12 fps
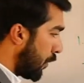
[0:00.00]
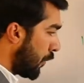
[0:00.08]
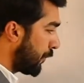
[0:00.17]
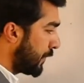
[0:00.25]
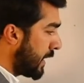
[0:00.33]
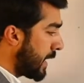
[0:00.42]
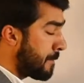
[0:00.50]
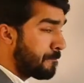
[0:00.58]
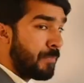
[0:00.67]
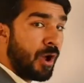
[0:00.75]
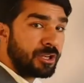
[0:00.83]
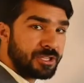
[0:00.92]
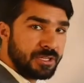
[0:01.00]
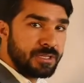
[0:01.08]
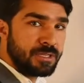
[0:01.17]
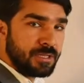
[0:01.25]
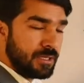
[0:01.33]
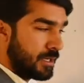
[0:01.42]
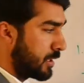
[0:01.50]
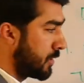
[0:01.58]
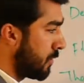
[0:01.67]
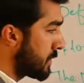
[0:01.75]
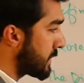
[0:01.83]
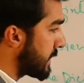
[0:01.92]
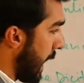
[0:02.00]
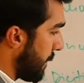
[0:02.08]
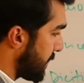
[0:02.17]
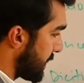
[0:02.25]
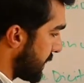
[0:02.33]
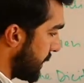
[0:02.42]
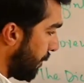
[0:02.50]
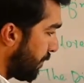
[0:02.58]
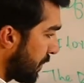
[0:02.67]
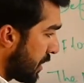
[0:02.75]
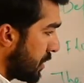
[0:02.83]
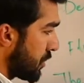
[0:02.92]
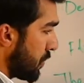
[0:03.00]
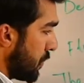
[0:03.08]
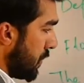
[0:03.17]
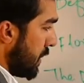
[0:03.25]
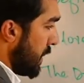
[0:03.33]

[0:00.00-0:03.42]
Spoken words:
of the important, you know, steps to